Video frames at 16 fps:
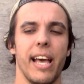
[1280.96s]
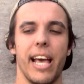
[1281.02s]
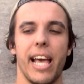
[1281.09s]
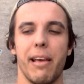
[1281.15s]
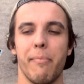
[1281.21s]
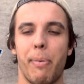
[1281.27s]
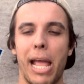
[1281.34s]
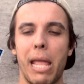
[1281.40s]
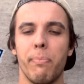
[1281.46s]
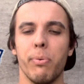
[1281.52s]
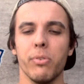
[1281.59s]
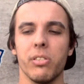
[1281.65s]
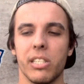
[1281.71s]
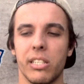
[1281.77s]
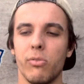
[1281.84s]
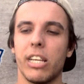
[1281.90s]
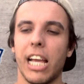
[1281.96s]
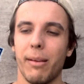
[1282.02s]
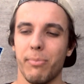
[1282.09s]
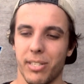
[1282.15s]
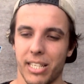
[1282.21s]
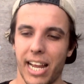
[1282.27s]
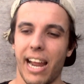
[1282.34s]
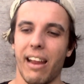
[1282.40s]
And people still
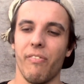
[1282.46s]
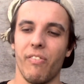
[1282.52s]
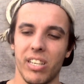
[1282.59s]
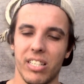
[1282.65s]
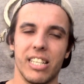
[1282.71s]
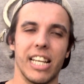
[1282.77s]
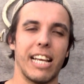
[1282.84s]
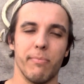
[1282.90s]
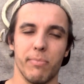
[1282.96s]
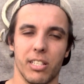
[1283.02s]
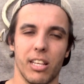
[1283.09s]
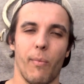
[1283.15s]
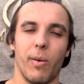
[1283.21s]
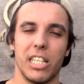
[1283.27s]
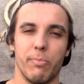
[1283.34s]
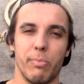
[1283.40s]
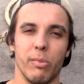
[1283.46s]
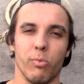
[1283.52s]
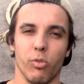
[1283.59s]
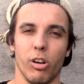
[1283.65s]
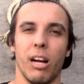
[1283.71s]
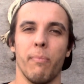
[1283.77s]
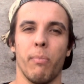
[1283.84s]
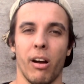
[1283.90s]
kept saying this team's going to be
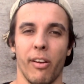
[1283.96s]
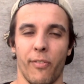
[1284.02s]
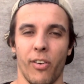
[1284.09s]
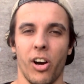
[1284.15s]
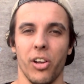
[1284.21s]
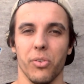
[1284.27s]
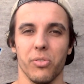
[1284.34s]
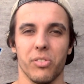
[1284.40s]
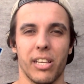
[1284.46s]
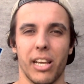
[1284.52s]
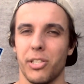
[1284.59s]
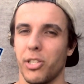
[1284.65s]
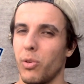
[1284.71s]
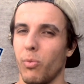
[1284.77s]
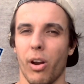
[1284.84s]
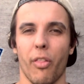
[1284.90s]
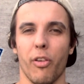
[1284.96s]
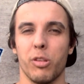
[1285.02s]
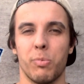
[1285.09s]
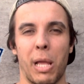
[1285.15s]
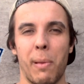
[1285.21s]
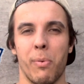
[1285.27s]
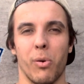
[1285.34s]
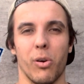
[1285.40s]
right by finals. Guess who one of those
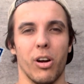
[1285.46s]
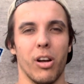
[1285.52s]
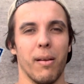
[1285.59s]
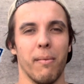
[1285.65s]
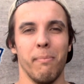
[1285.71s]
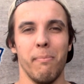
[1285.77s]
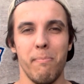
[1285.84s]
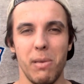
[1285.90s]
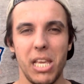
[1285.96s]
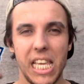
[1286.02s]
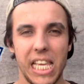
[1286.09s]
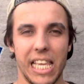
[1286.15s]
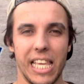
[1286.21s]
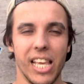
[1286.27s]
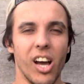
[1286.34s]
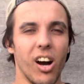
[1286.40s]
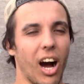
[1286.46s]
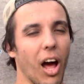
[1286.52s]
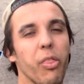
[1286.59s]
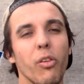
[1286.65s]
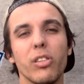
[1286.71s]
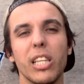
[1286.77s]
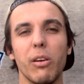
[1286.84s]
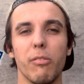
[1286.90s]
people were? Me. I
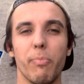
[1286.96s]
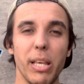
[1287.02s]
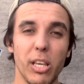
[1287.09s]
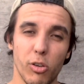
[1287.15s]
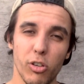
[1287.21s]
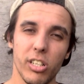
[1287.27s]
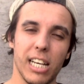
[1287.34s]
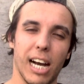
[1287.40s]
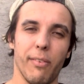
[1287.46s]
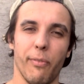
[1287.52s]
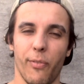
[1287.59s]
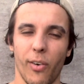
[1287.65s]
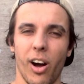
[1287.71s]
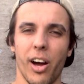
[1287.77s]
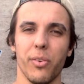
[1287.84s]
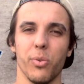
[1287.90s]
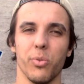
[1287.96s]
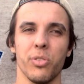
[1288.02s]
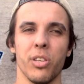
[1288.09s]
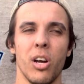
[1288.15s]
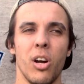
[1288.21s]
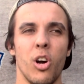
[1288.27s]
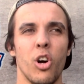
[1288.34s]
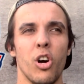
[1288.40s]
thought they would be good come finals.
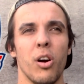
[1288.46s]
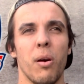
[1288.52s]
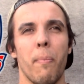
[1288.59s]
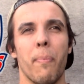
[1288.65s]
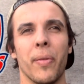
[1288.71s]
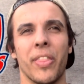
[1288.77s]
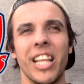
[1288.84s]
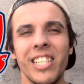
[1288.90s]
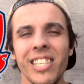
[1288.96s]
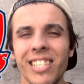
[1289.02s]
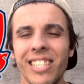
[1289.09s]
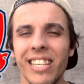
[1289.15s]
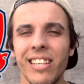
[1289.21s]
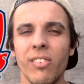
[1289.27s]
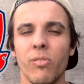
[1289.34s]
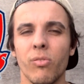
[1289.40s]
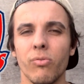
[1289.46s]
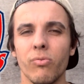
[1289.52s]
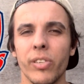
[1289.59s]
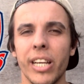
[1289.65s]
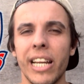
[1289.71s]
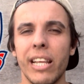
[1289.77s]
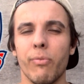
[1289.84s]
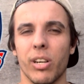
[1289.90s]
But they just didn't
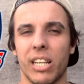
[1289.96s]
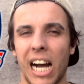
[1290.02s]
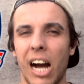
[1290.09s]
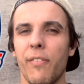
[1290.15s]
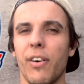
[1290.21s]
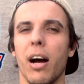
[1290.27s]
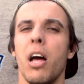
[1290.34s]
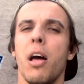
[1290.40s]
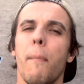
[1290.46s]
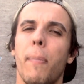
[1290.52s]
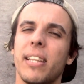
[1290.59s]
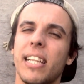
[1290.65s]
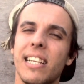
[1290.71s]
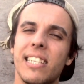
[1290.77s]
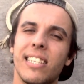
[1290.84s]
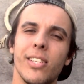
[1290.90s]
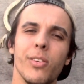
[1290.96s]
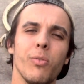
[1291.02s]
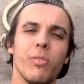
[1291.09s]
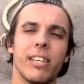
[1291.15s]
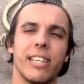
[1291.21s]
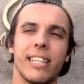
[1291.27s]
really recover. But they still